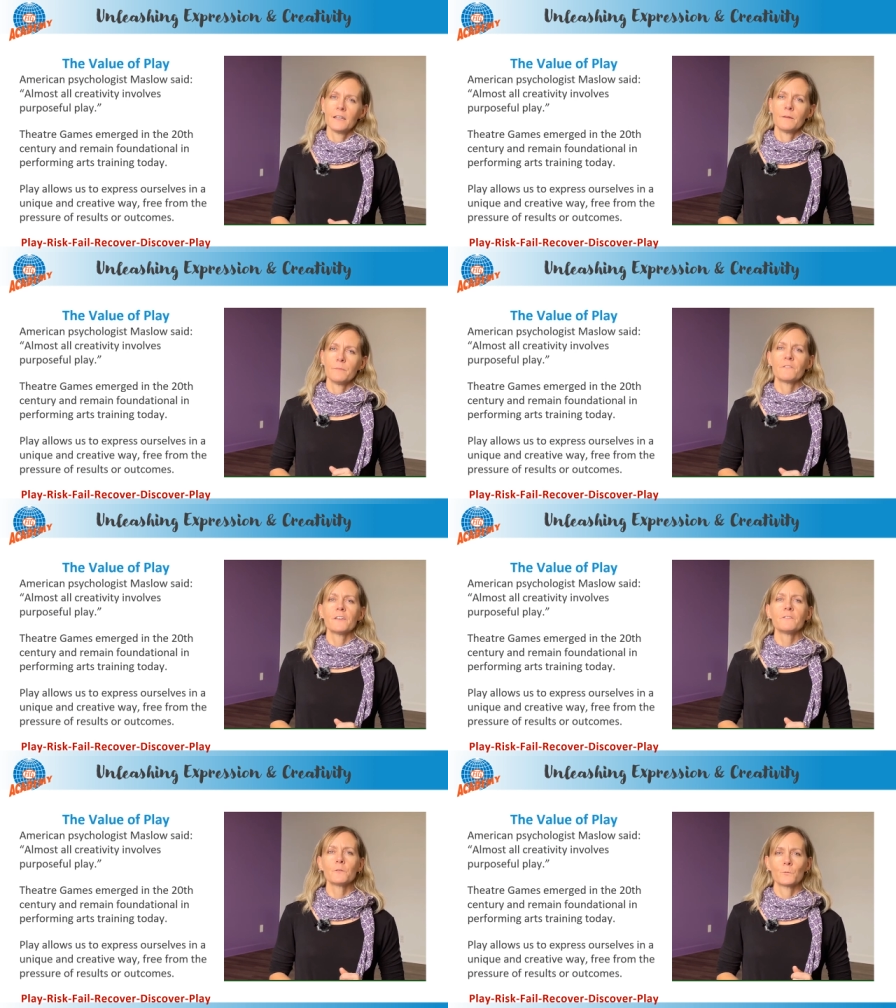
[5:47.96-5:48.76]
my
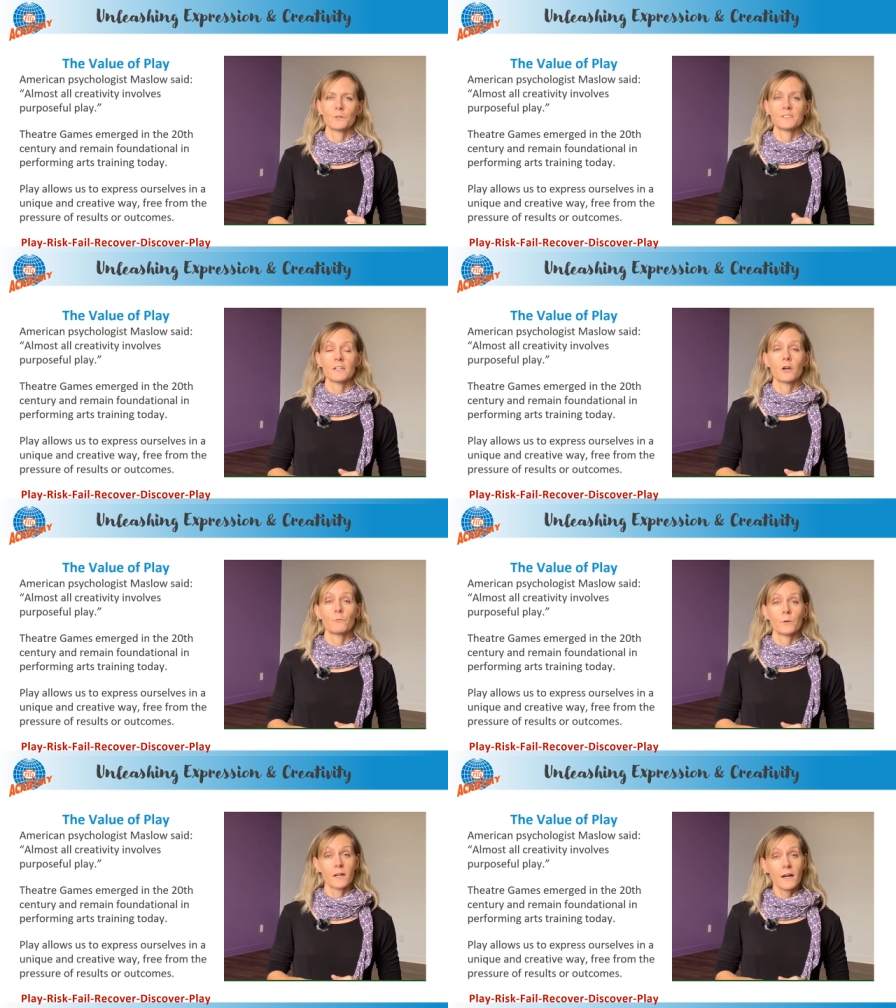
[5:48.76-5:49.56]
favorite words are
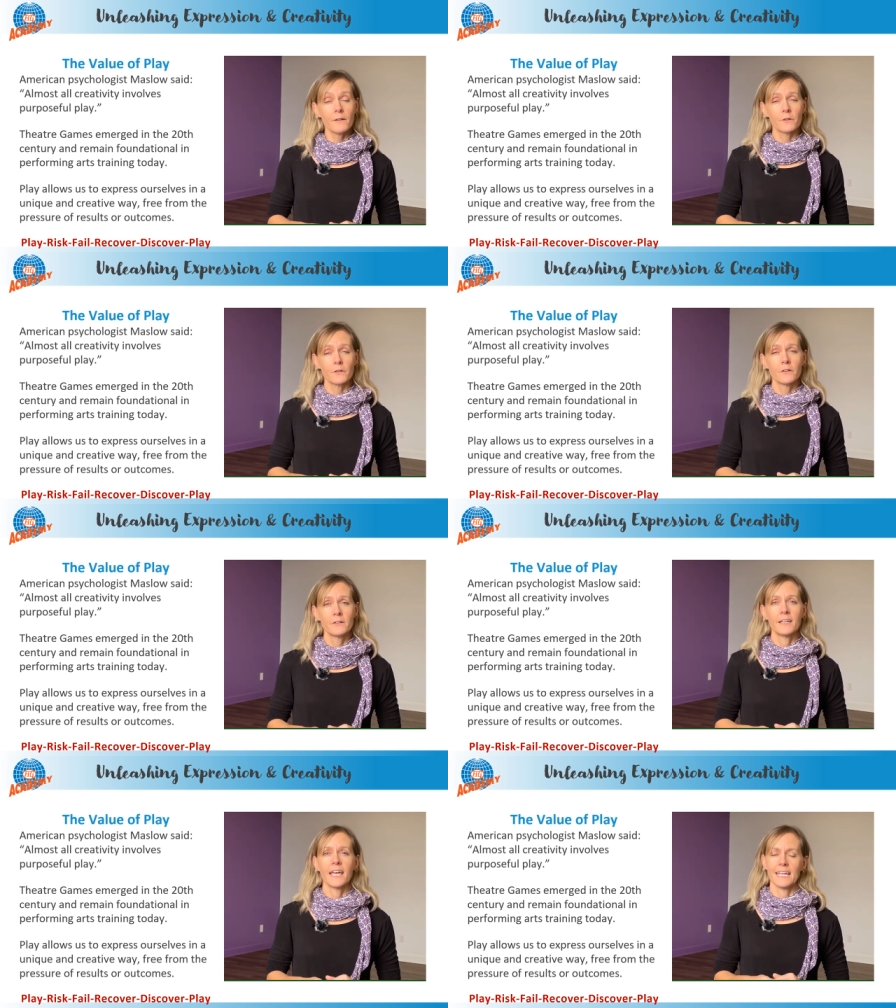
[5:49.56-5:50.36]

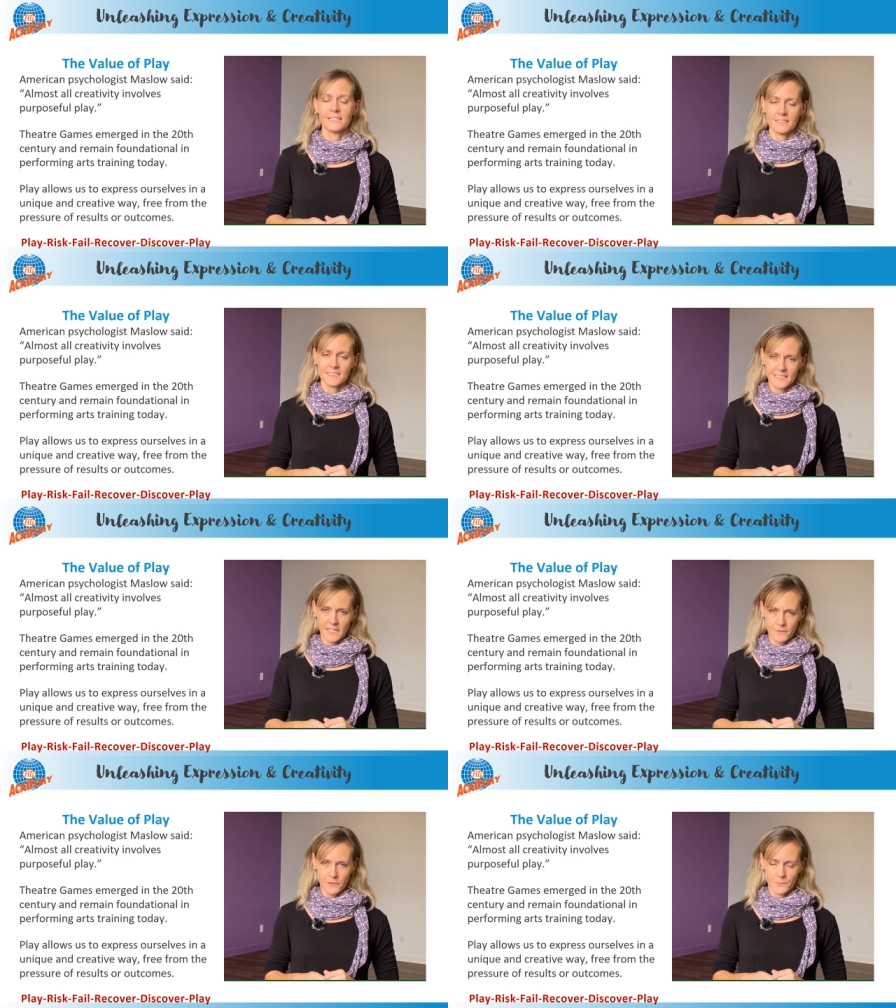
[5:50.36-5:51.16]
recover and
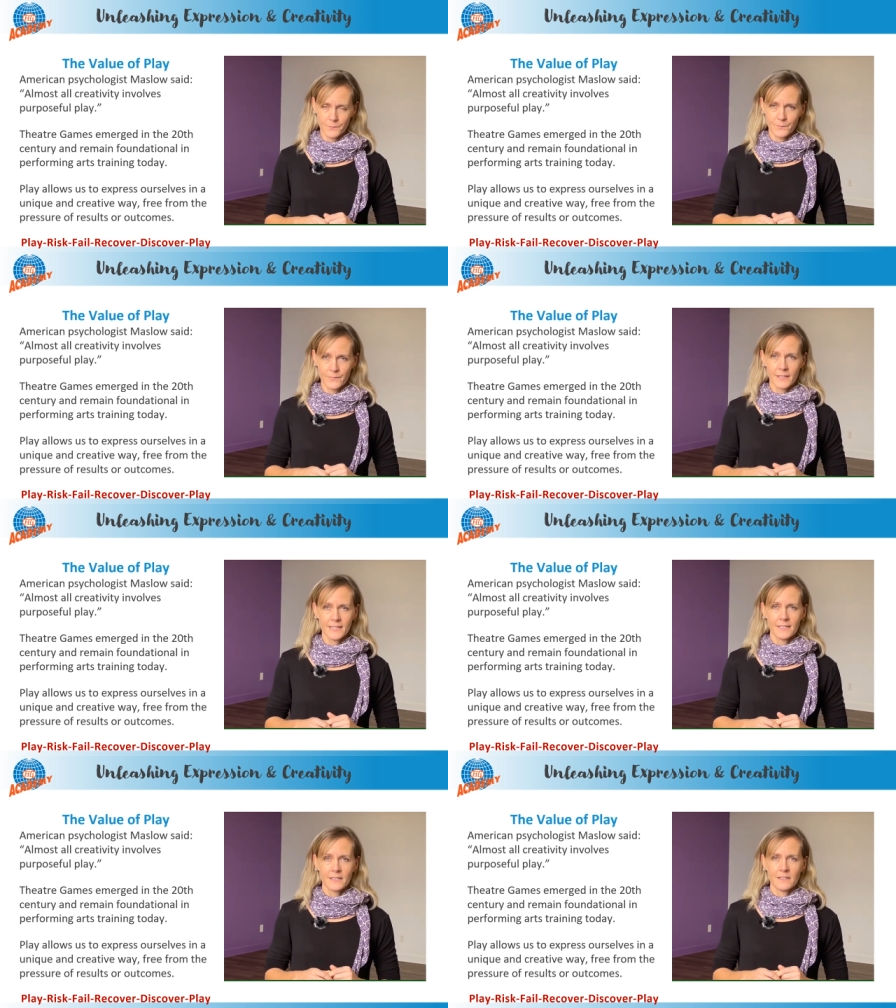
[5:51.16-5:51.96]
discover.
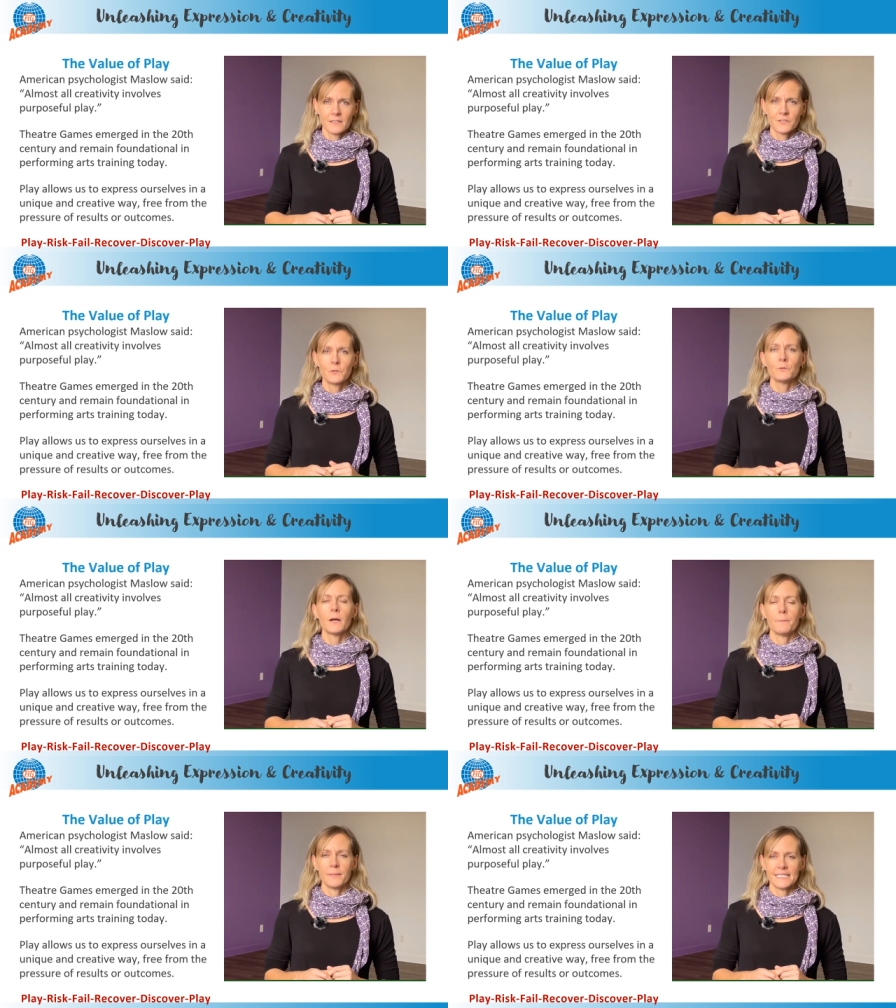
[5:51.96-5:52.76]
Two
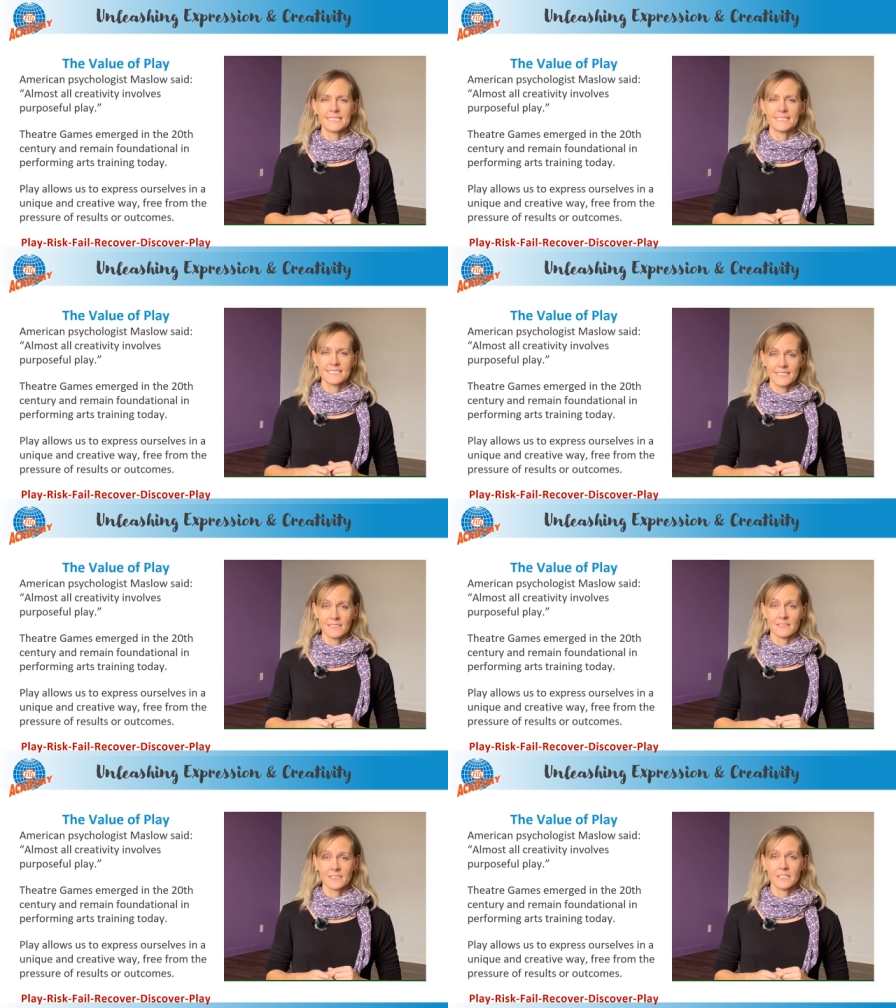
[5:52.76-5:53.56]
amazing
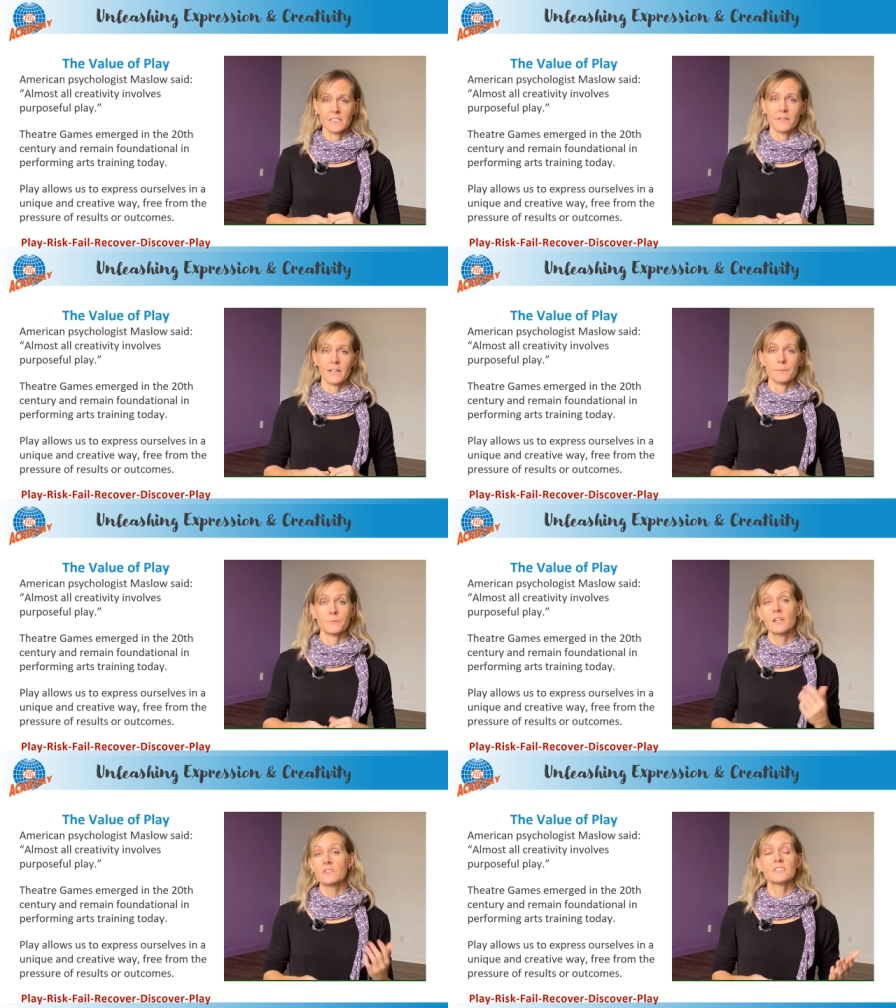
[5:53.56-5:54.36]
skills to develop,
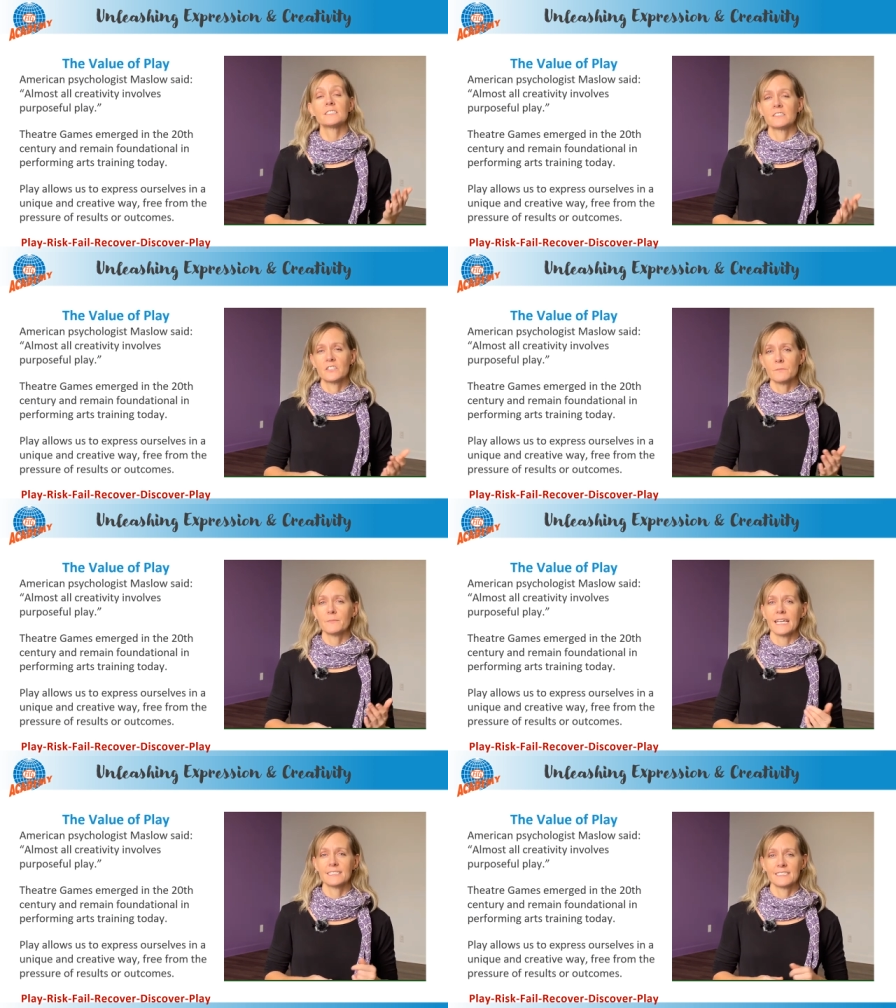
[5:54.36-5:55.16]
not just in
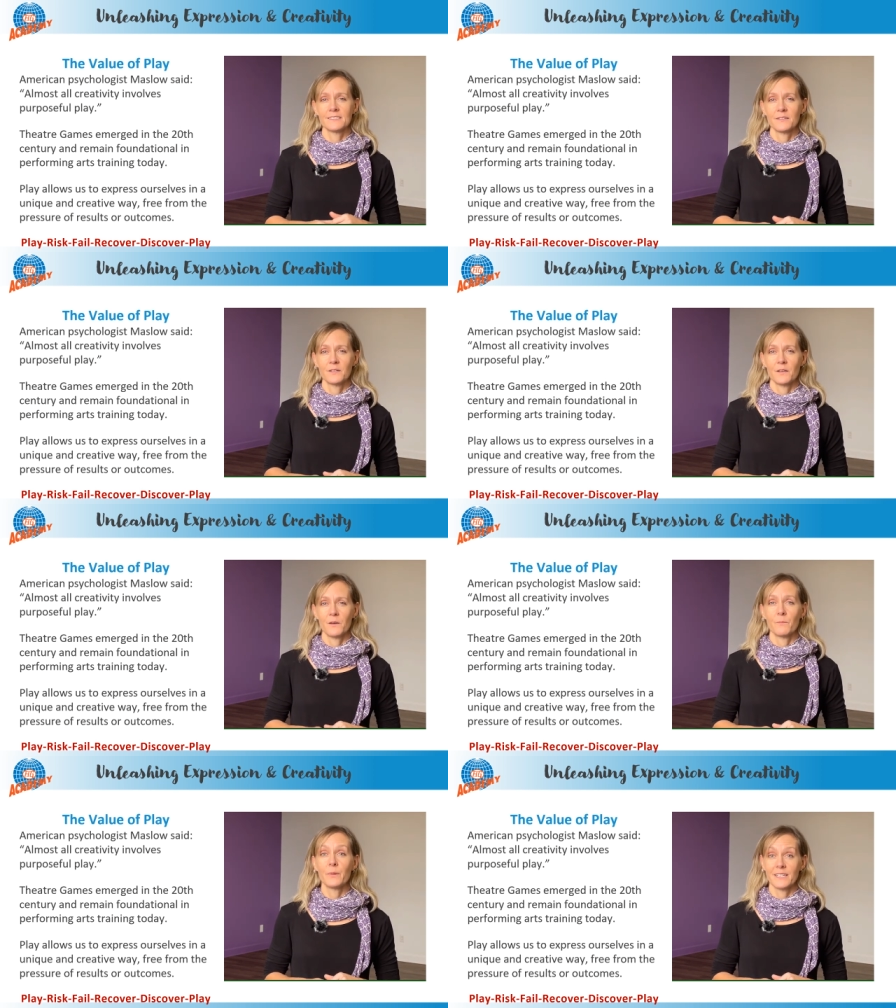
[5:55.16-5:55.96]
gymnasts,
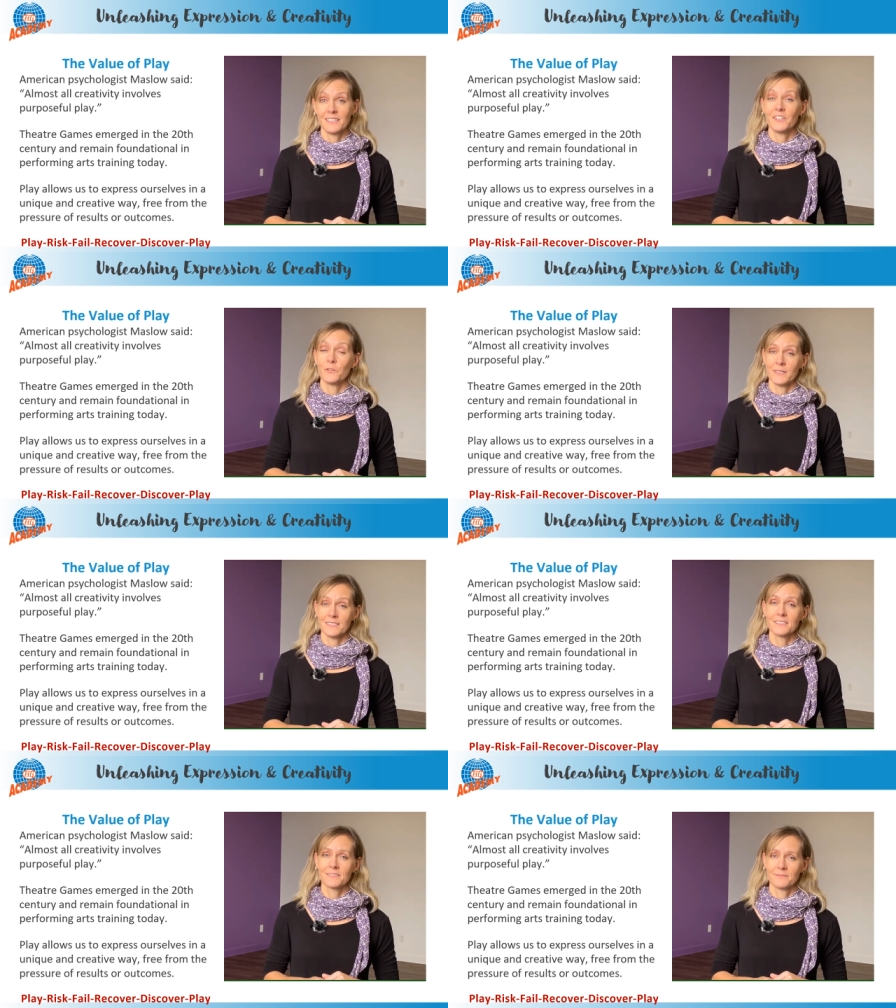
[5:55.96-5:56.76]
but in humans.